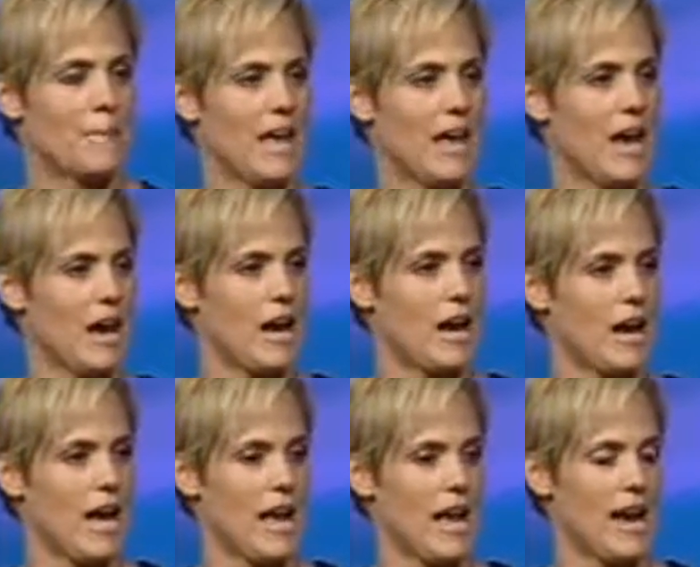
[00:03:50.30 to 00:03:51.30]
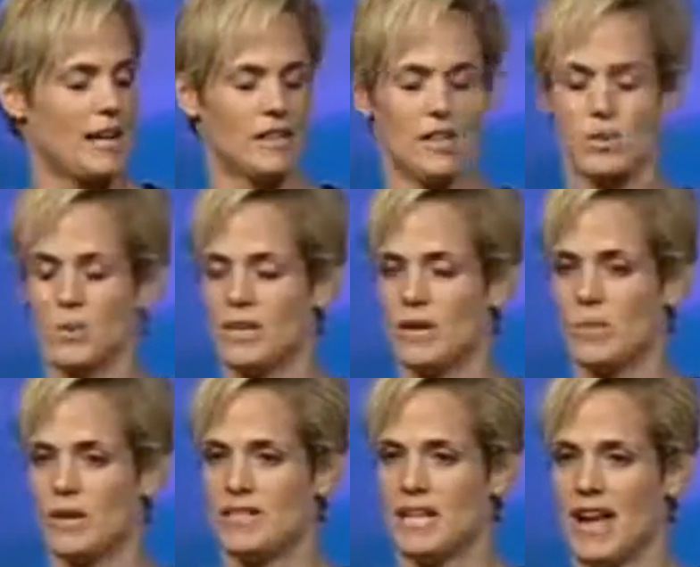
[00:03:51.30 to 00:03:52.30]
And I had lunch with
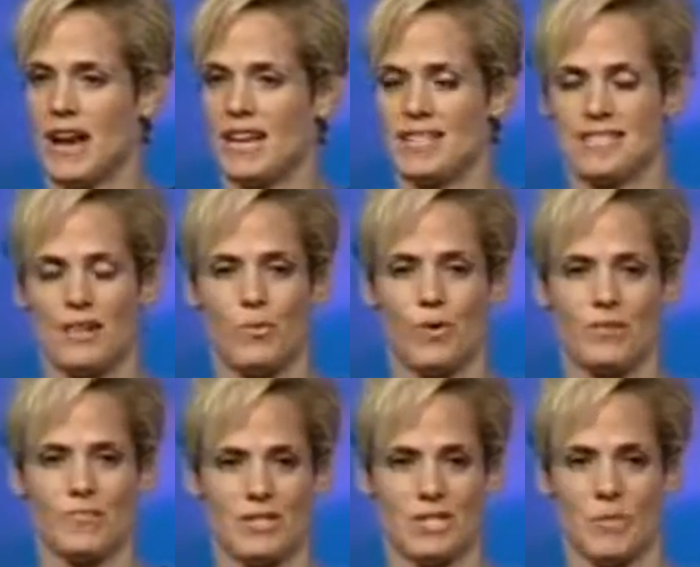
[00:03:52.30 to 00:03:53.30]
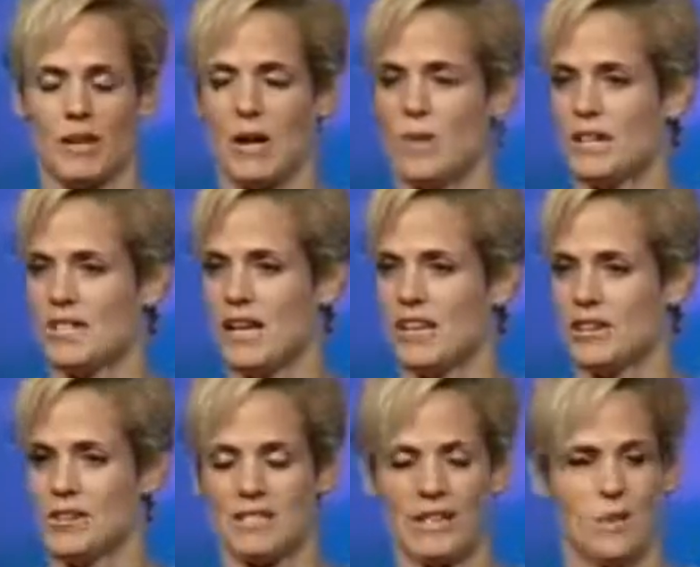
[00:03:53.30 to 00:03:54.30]
him one day, and I said, well, there's something I want to tell
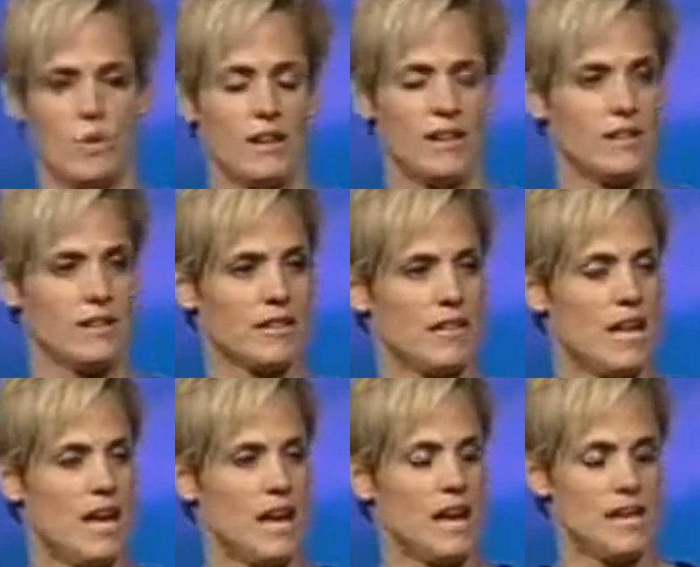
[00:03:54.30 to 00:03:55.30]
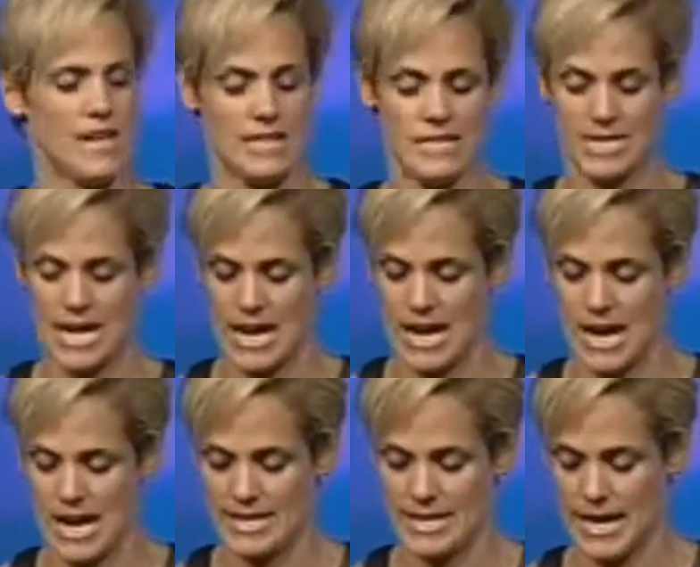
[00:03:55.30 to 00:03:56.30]
you. And he's like, what? And
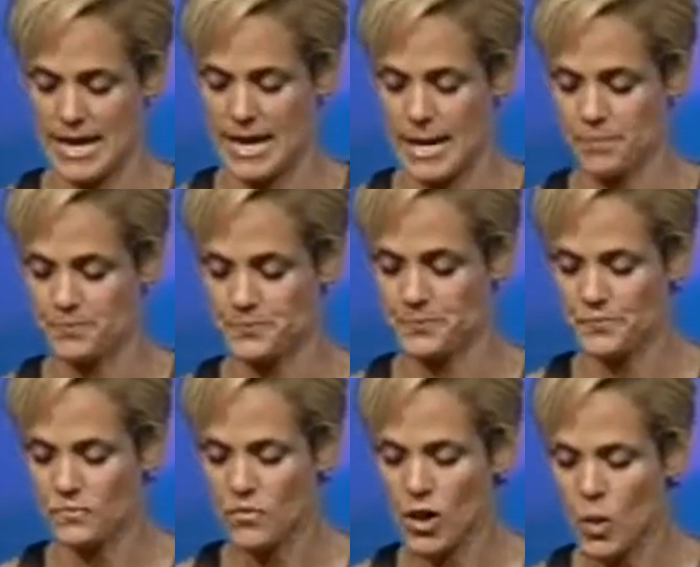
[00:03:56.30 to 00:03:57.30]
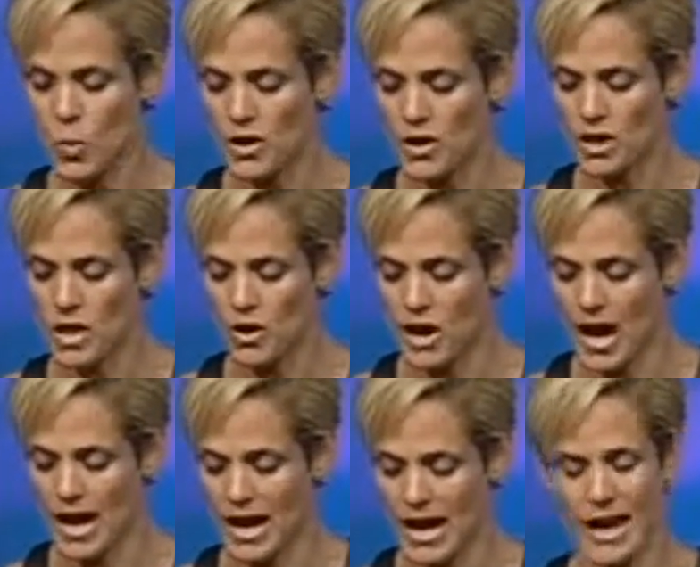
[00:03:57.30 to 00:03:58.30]
I said, well,
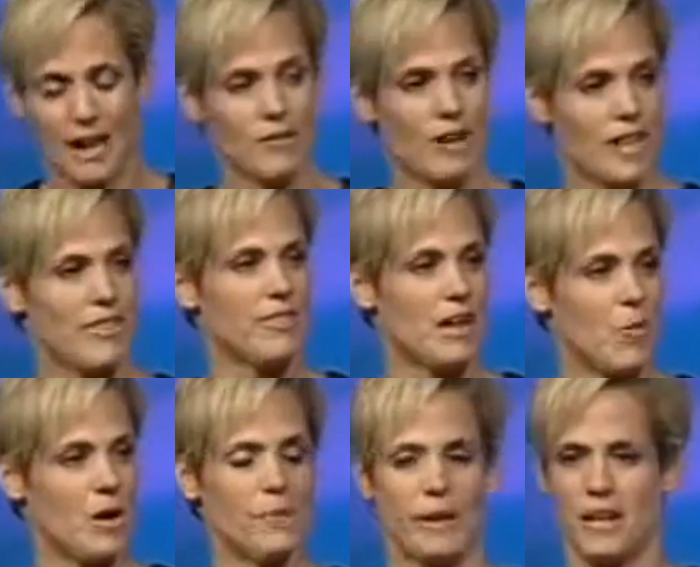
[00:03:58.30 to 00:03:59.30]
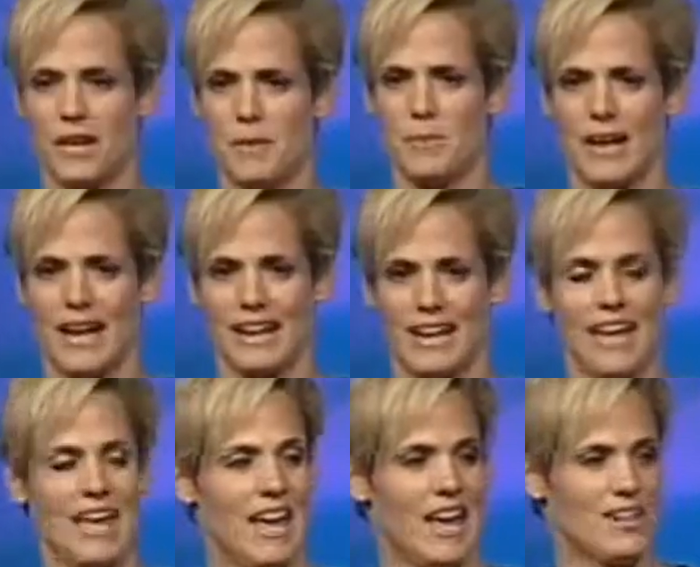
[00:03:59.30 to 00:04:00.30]
I want to make a comeback.
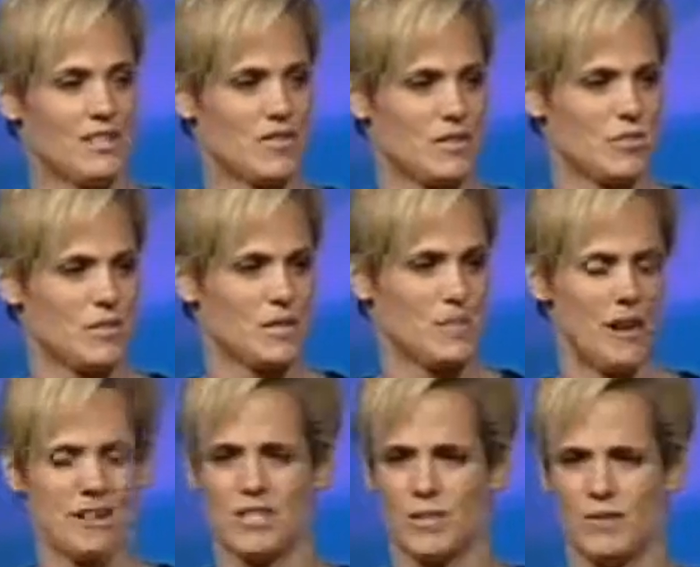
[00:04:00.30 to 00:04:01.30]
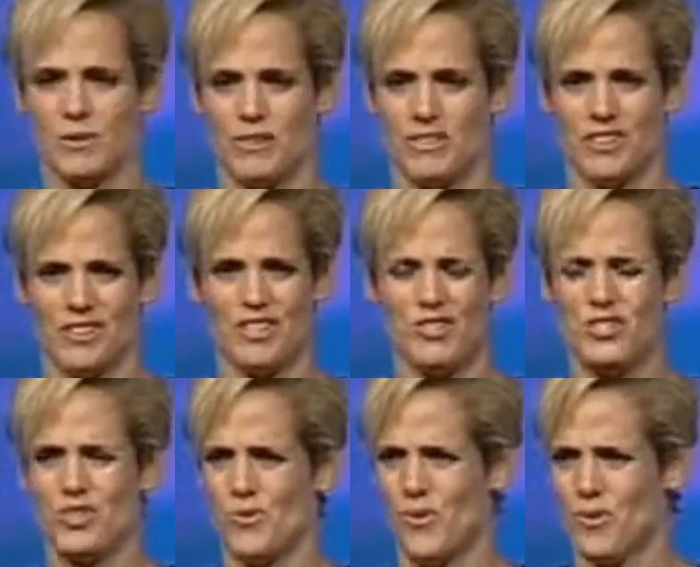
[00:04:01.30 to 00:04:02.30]
And his first response to me was, aren't you
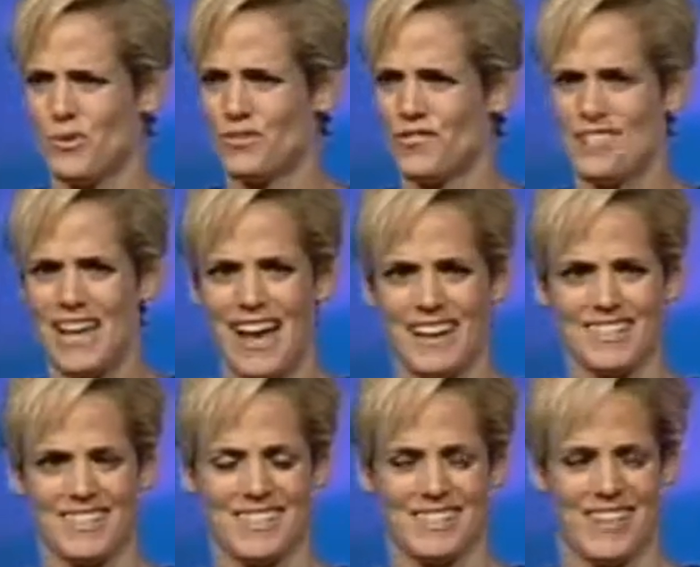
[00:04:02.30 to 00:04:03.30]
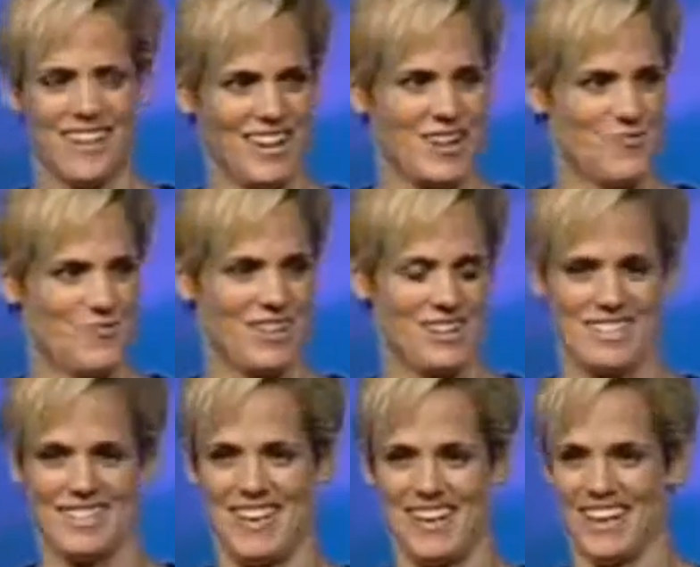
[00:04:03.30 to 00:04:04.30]
too old for that? I
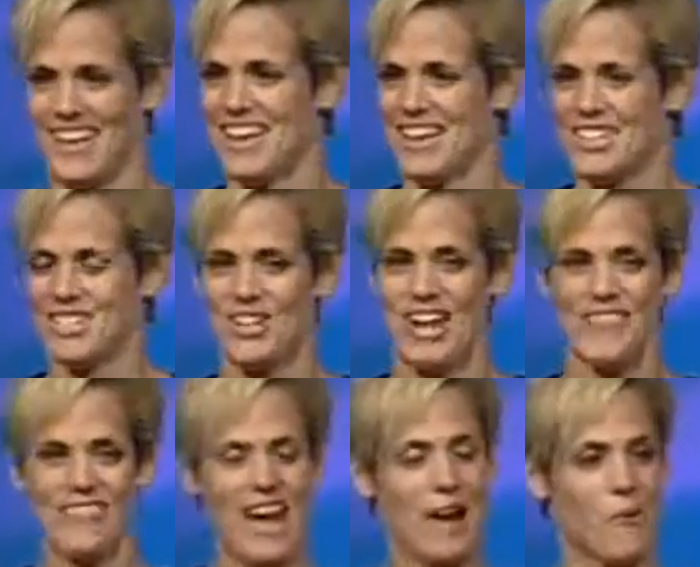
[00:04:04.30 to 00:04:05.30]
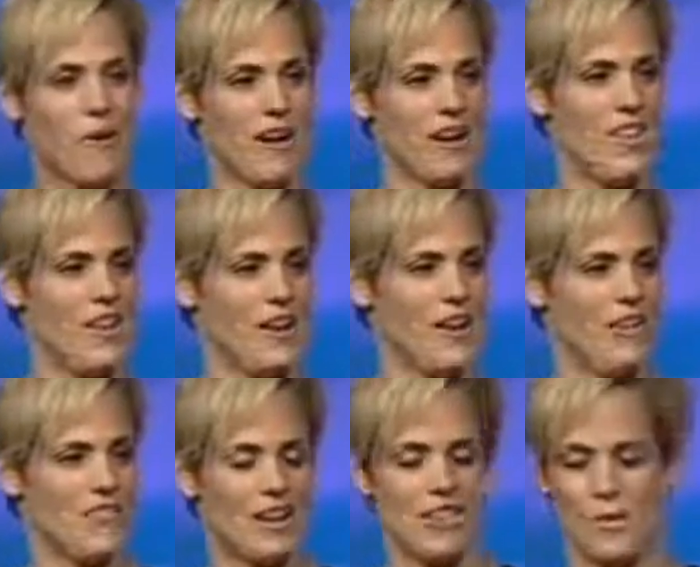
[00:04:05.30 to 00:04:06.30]
was like, so you have that one, and then you
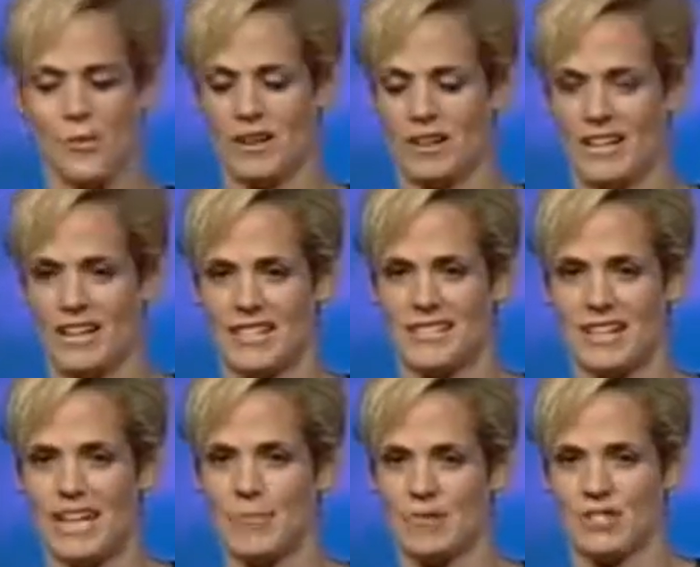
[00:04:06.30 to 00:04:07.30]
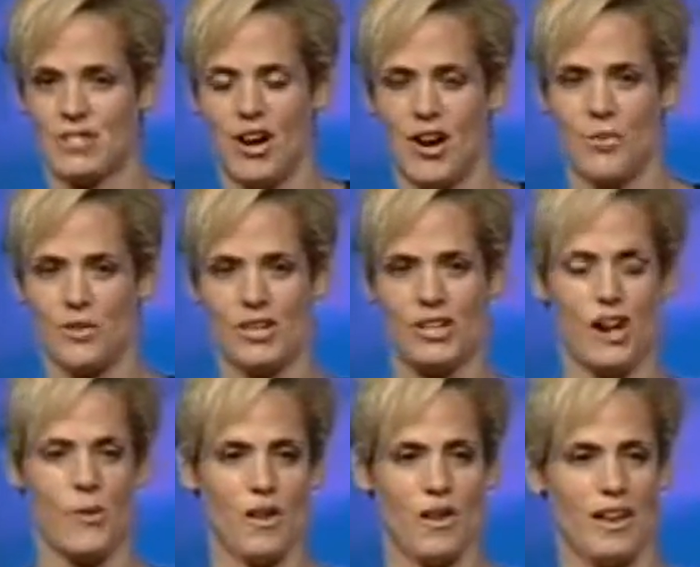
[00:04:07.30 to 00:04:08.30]
have another one like Dick Ebersol, where you
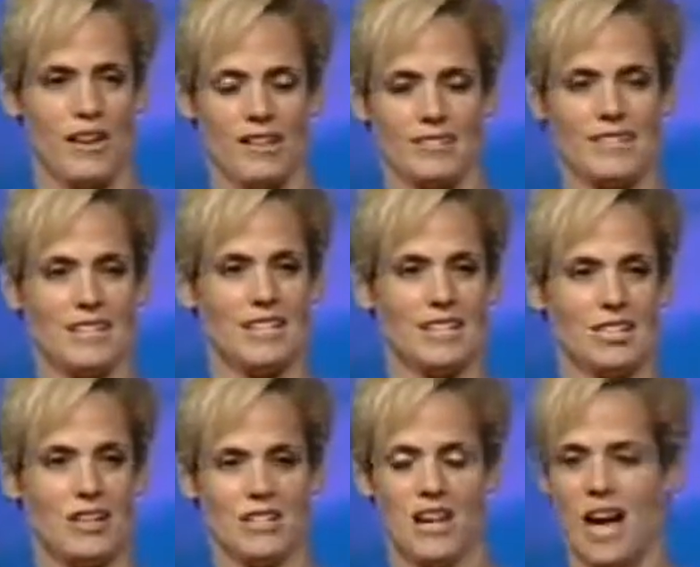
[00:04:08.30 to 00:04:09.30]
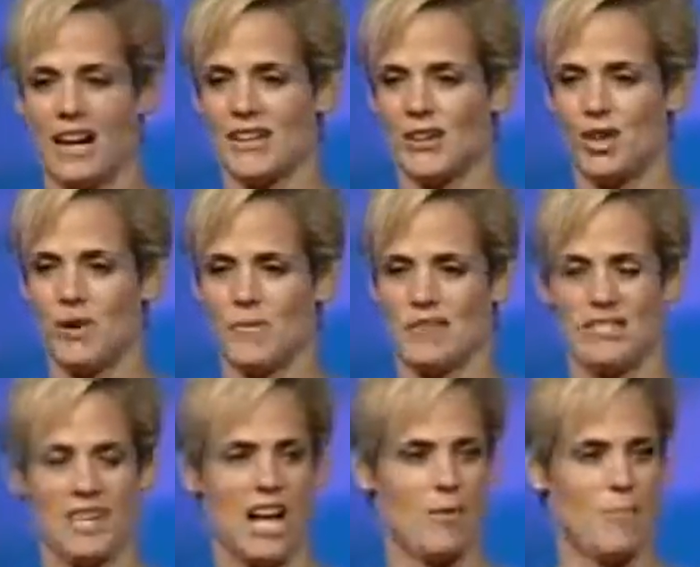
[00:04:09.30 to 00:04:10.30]
go in and start talking to him, and you
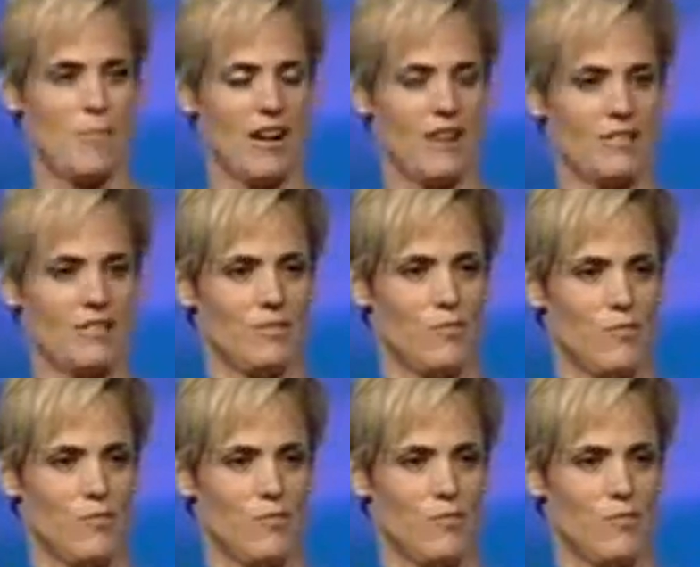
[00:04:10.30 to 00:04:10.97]
tell him about,